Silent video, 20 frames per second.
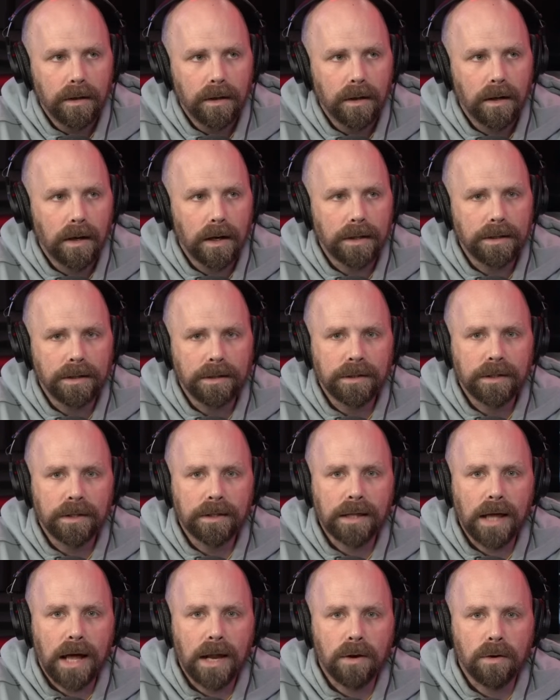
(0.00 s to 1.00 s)
I think that
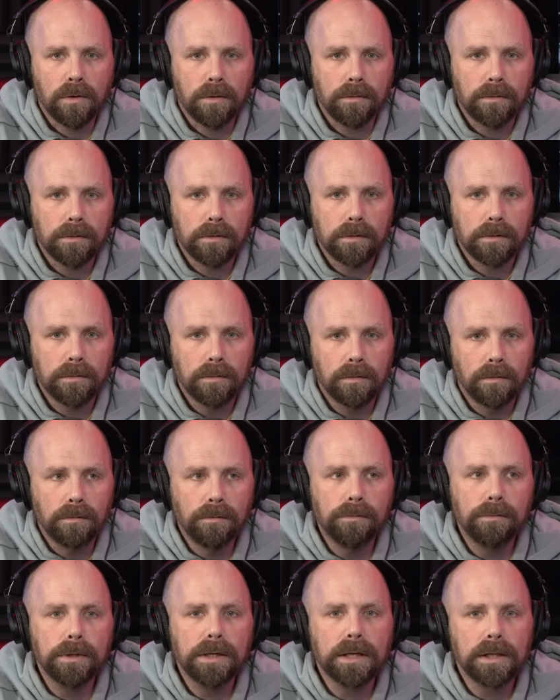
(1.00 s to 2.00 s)
that'll
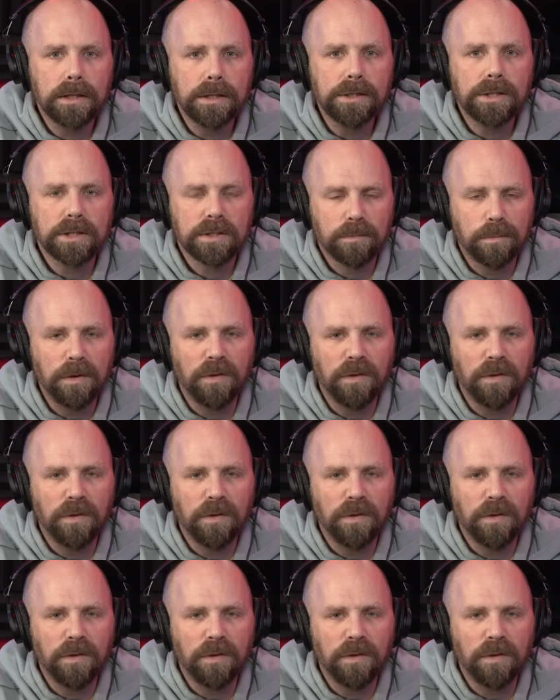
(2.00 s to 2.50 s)
really just